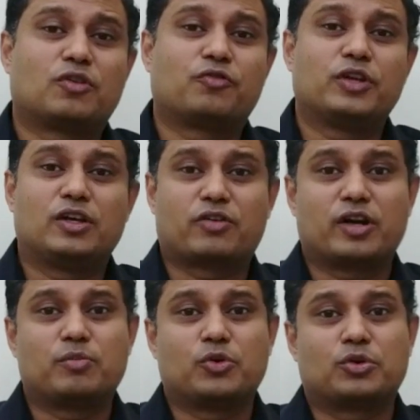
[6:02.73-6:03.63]
of FIDIC
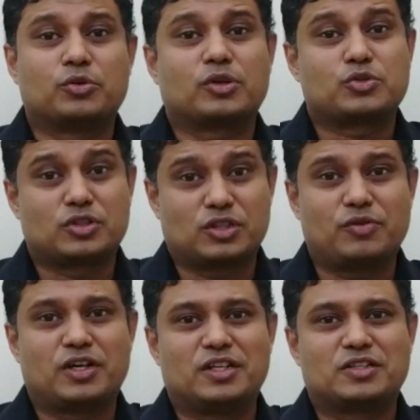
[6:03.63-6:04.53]
Red Book
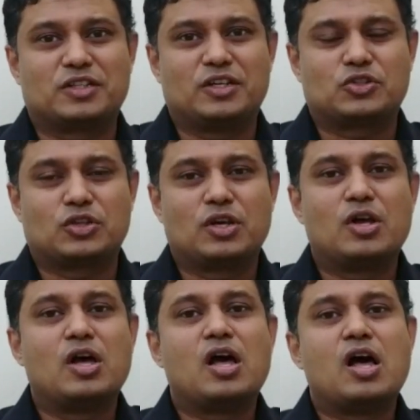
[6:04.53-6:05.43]
2017 says
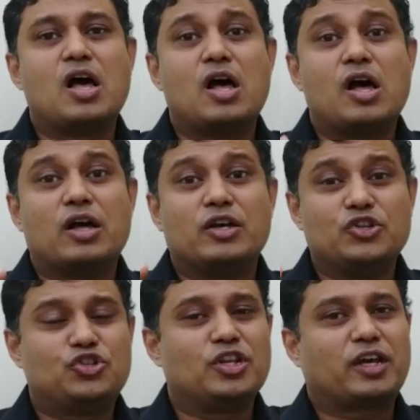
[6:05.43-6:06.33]

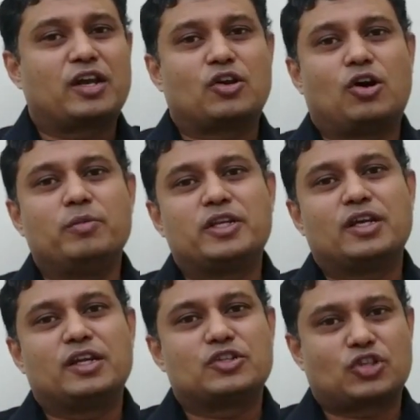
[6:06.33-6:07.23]
engineer can
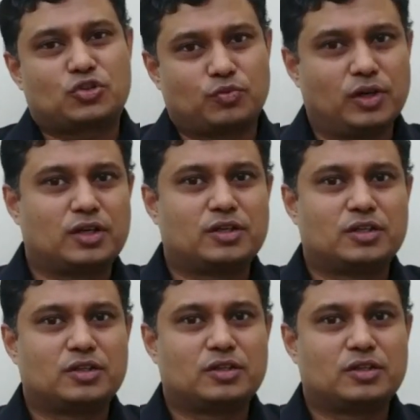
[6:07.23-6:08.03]
omit any such work